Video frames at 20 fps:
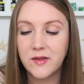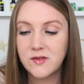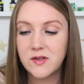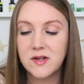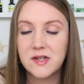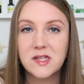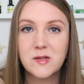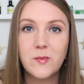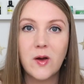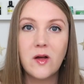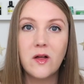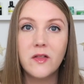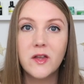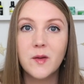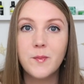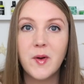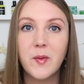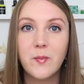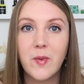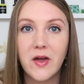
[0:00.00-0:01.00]
that's going to smell a
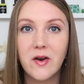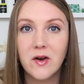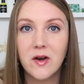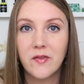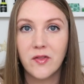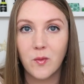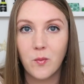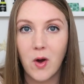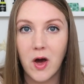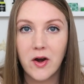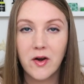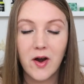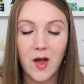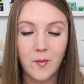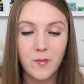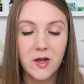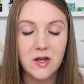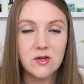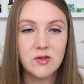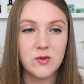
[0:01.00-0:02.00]
little bit better in the water
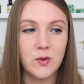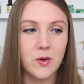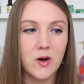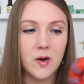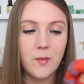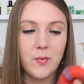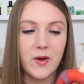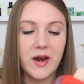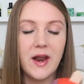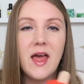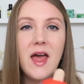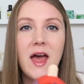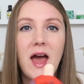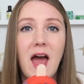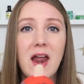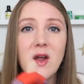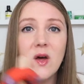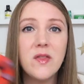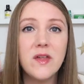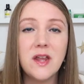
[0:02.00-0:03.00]
i'm not sure but
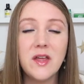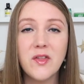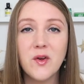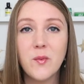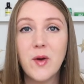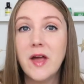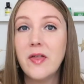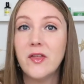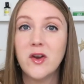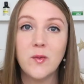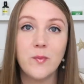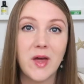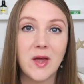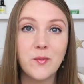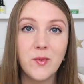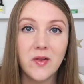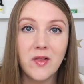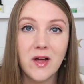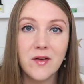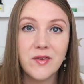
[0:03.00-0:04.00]
i know that either way little
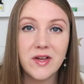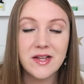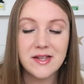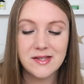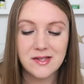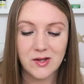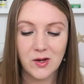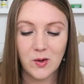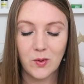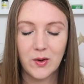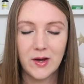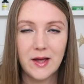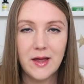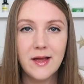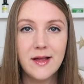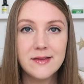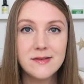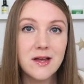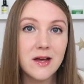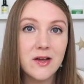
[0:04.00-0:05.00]
man will love it so
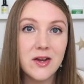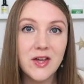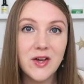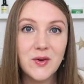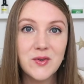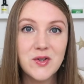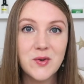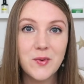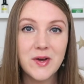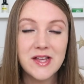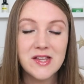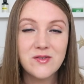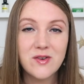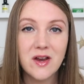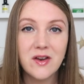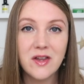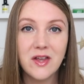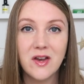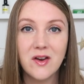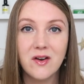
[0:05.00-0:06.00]
it's not going to go to waste
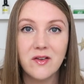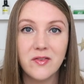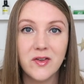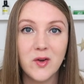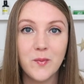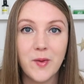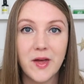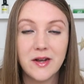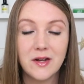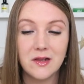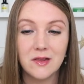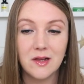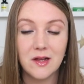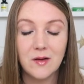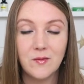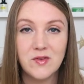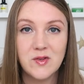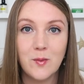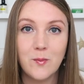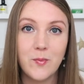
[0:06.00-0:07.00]
around here little man
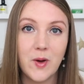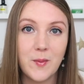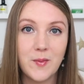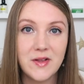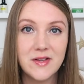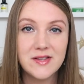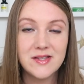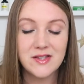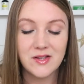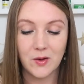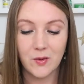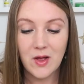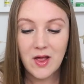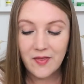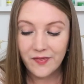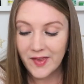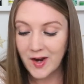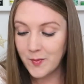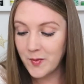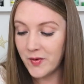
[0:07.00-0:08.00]
loves bubbles so
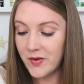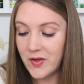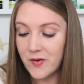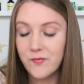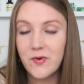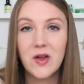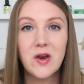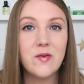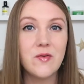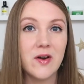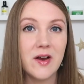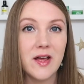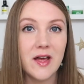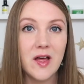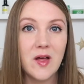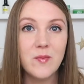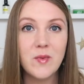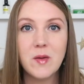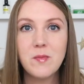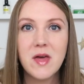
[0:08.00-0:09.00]
that'll be really fun for
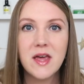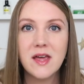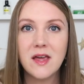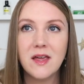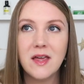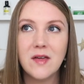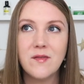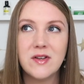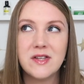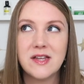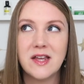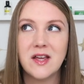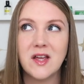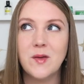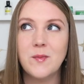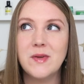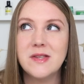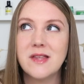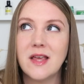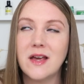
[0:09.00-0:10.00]
him maybe i can give it to
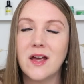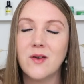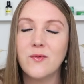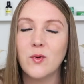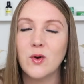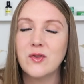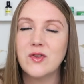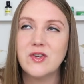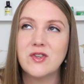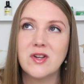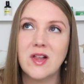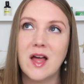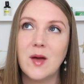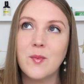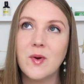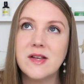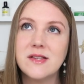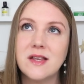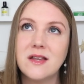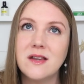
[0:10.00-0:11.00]
him as like a fourth of july
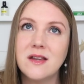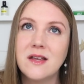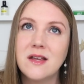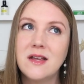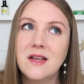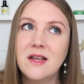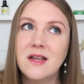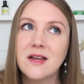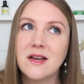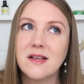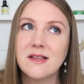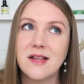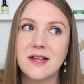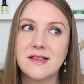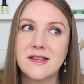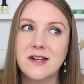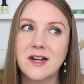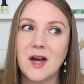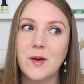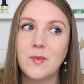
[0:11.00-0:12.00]
present because
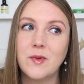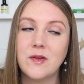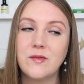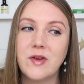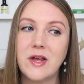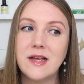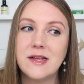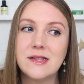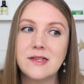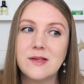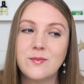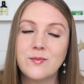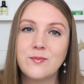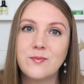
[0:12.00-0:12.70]
that's in a couple of days